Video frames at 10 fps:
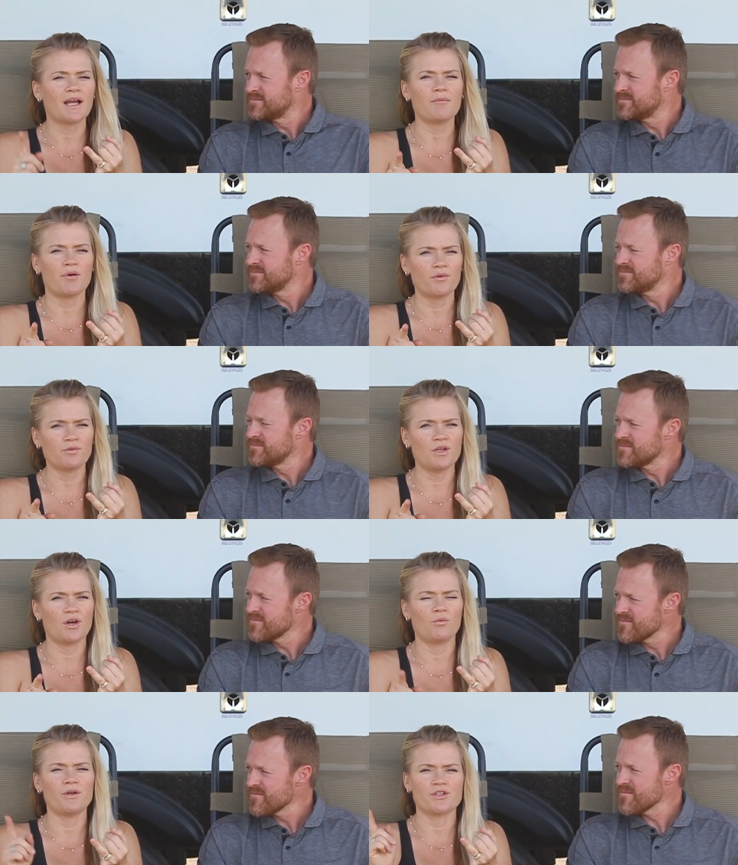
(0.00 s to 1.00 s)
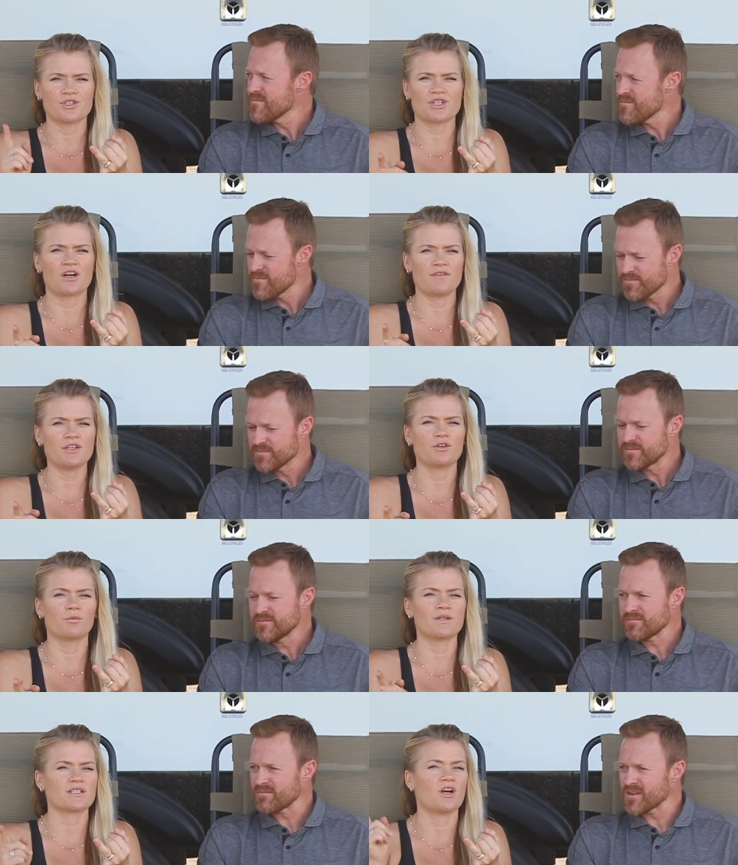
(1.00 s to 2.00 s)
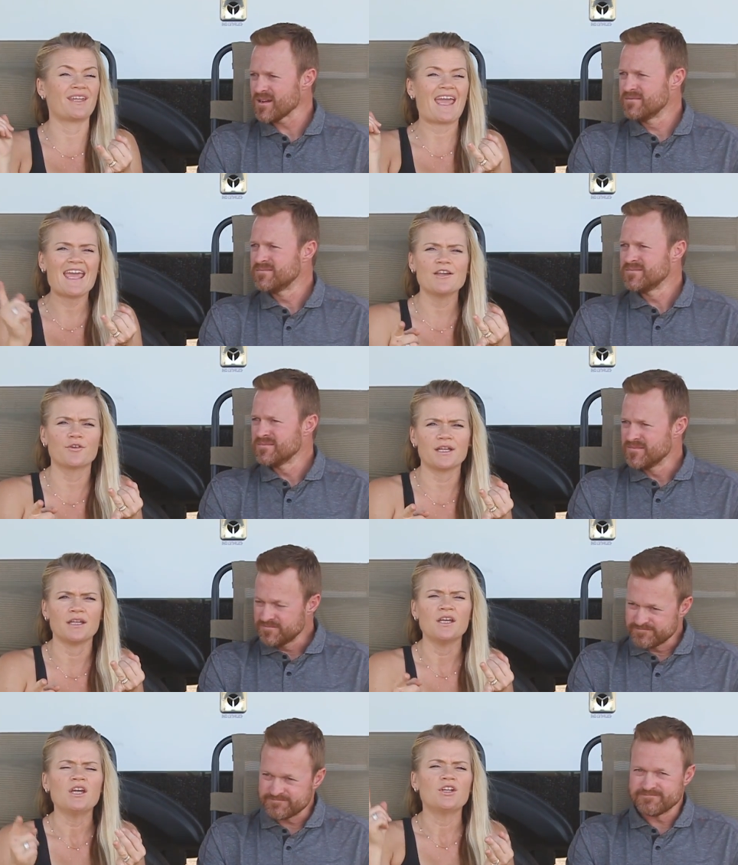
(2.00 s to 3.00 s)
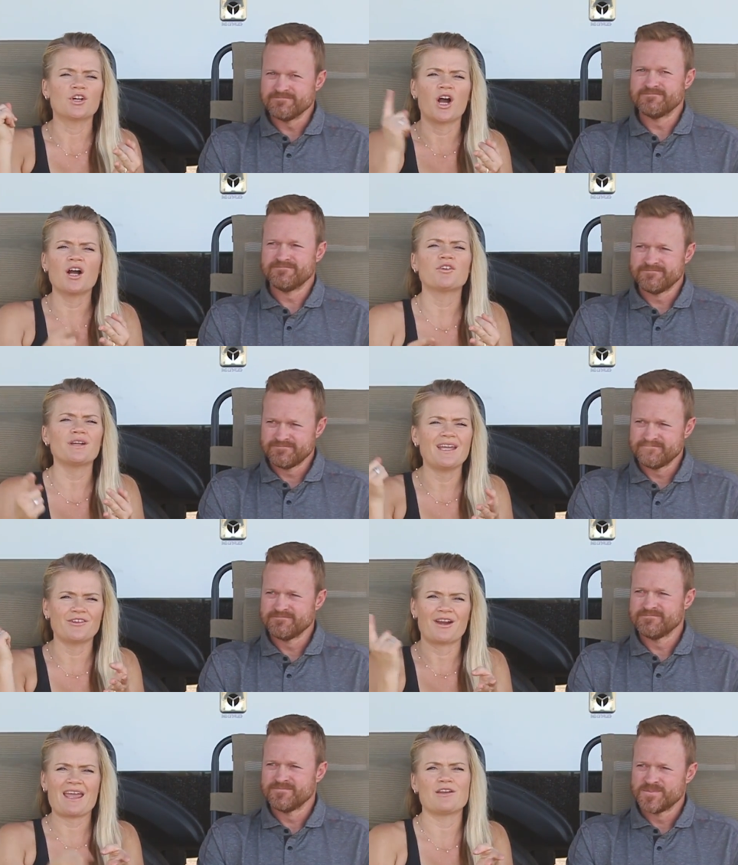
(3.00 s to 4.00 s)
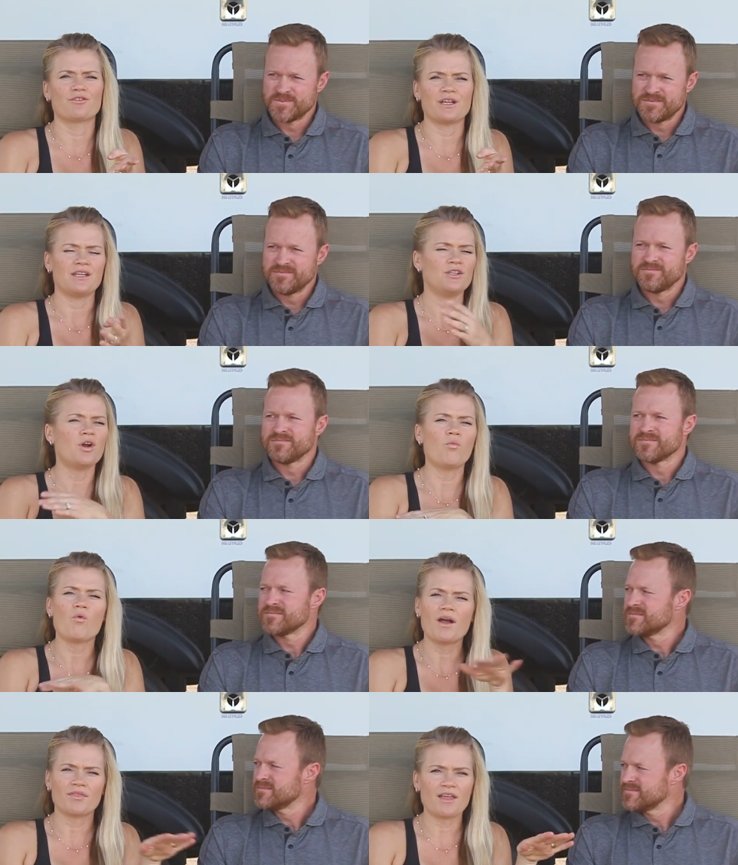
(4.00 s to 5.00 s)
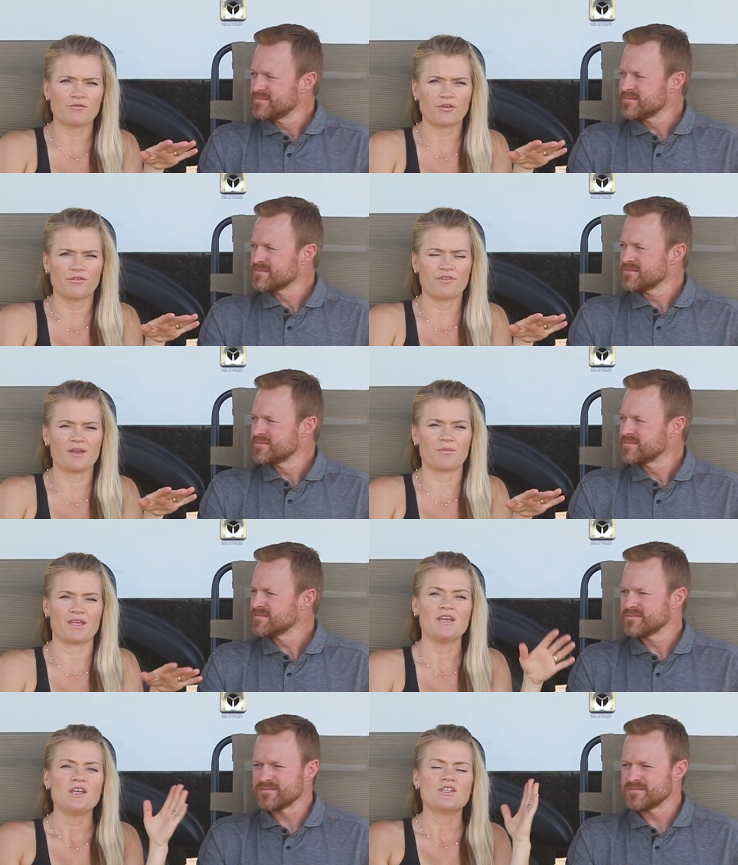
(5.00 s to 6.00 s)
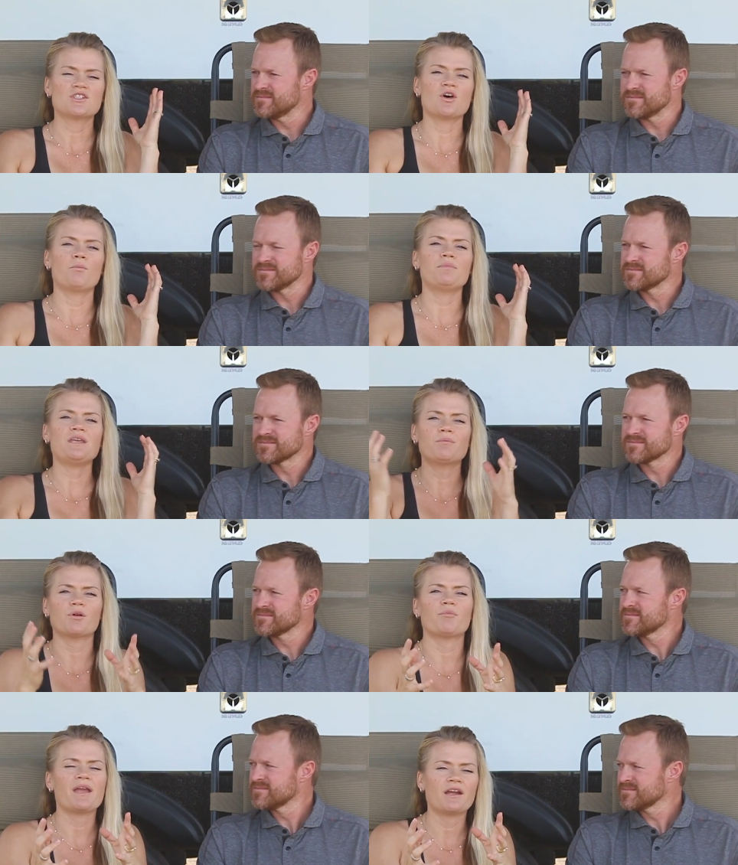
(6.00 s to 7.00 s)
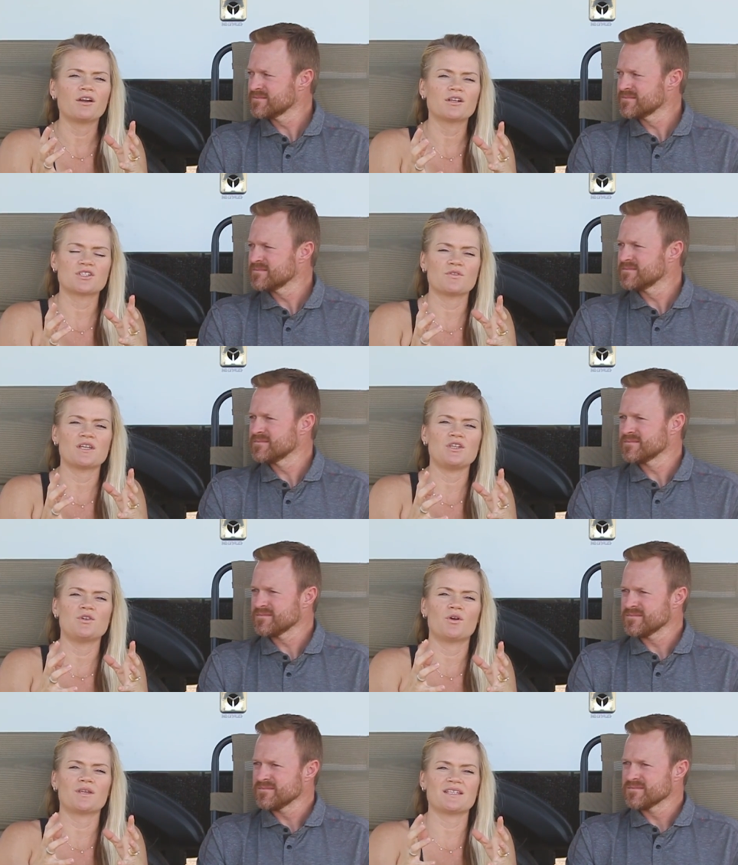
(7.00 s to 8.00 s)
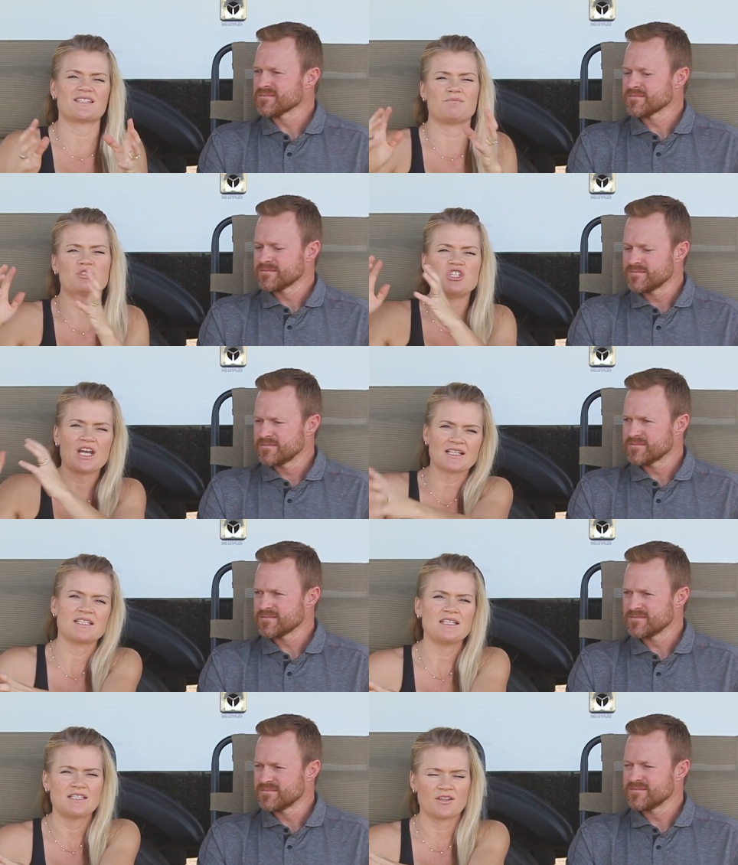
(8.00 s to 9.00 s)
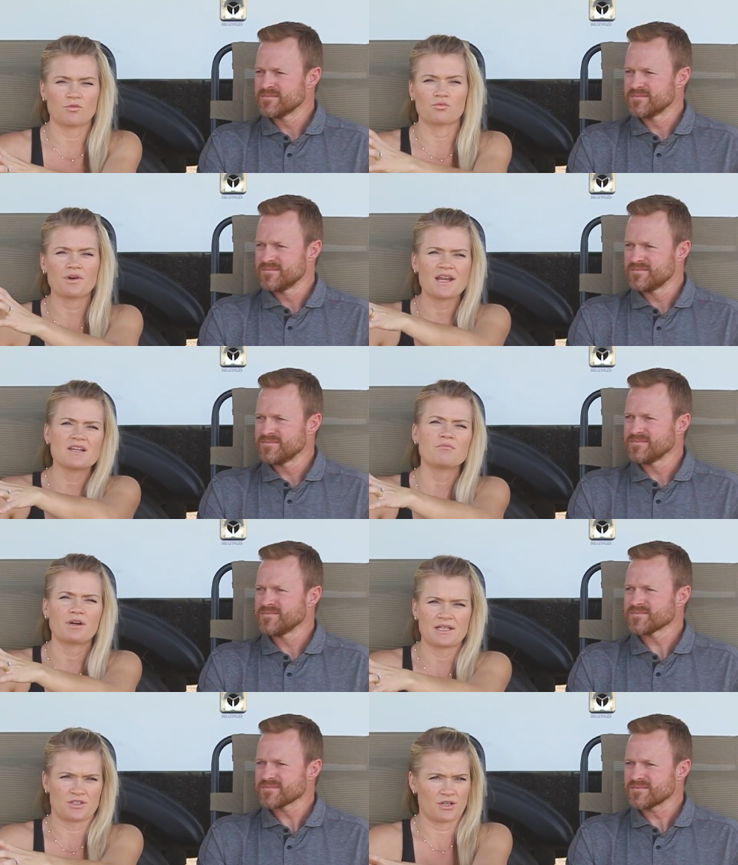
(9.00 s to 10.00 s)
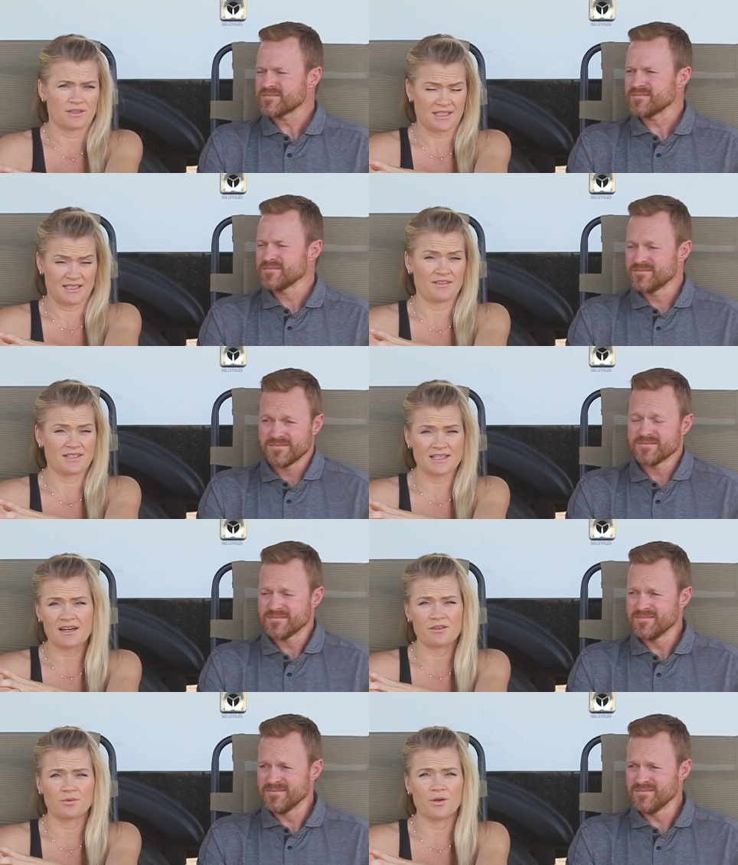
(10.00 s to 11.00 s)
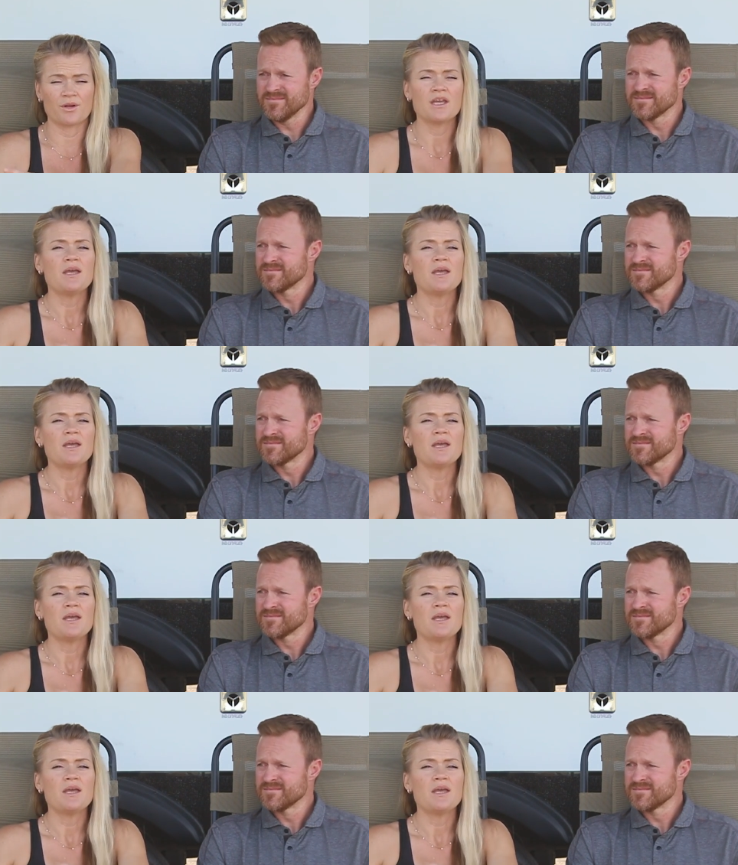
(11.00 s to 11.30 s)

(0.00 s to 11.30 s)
Speaker 1: and I both know when you're starving, you're what's called hangry. You're hungry and you're angry. You don't want that for a family. So be prepared so that you don't get subjected to the random restaurant that's on the side of the road.